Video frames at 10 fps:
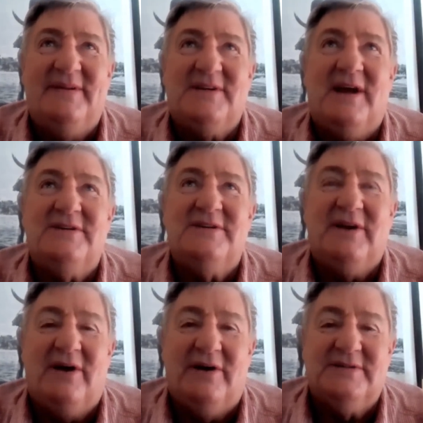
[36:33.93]
scouts
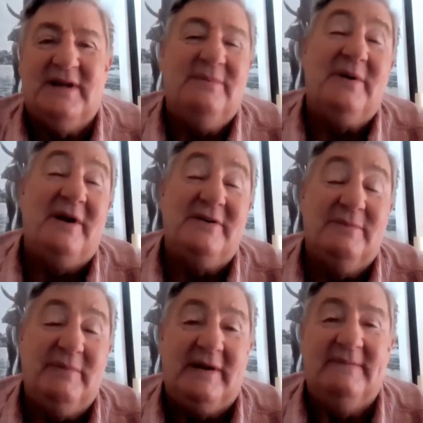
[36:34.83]
had asked, unbeknown
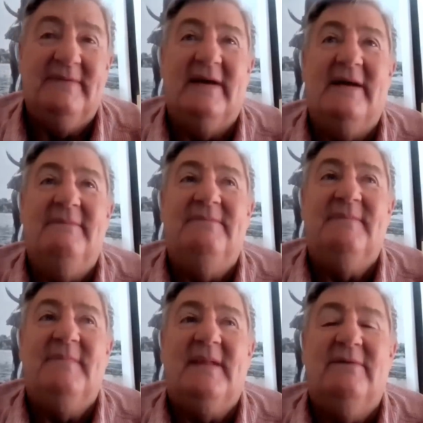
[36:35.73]
to me,
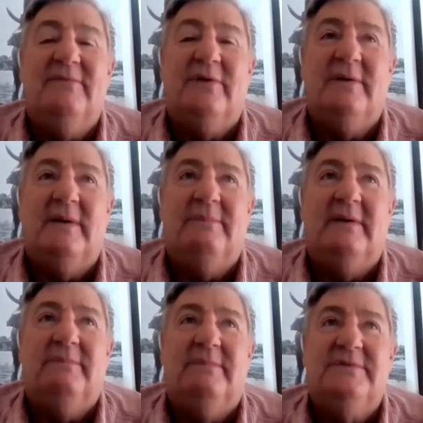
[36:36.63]
for
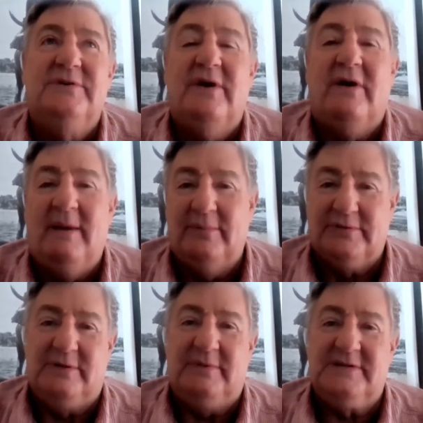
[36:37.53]
a pseudo
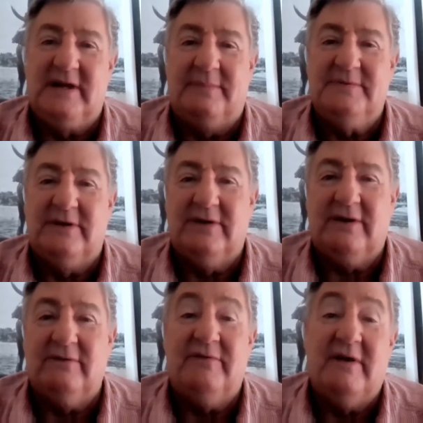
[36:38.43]
ambush to be set up so that
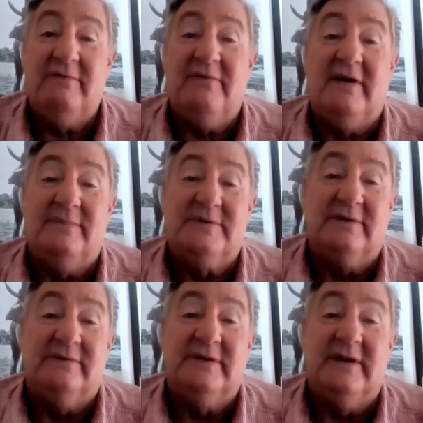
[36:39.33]
they could verify
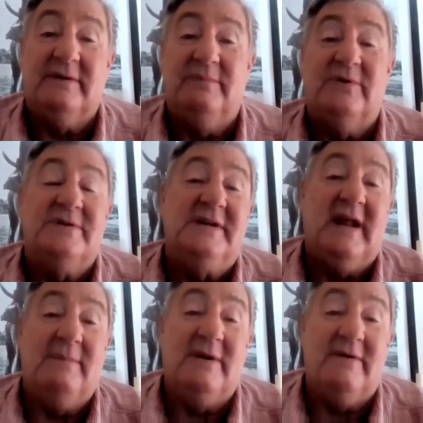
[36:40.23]
themselves in that Morrissey
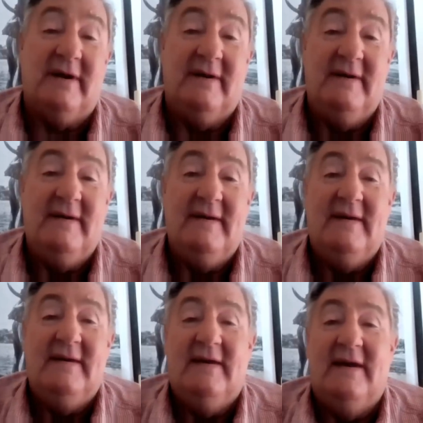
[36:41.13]
Dam area.
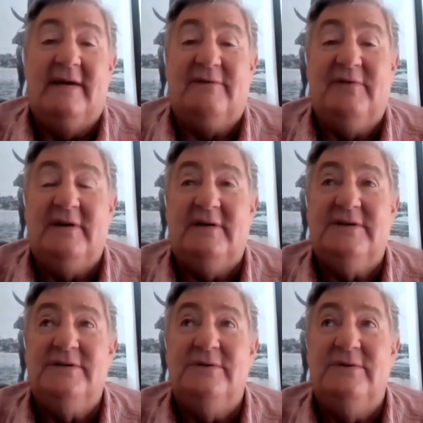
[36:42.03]
And it fell
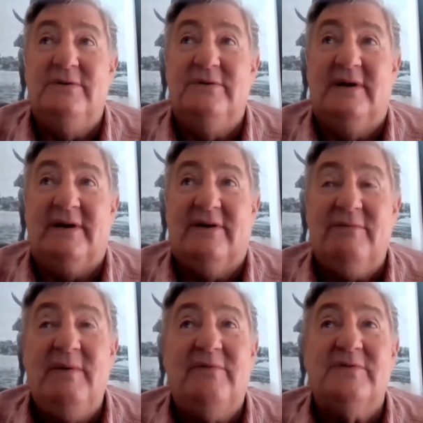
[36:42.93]
to, I
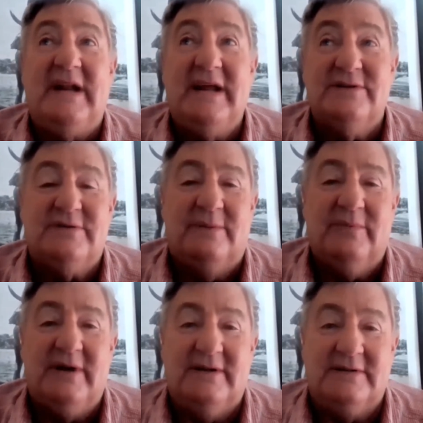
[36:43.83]
can't remember if it was Les or
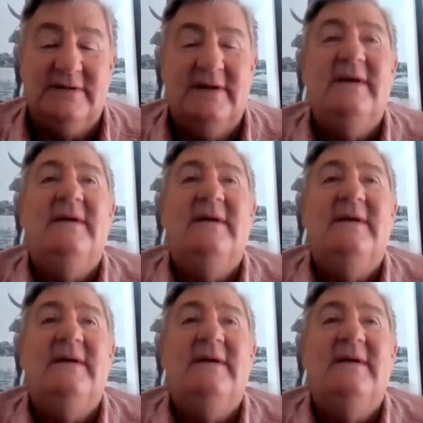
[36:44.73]
somebody else,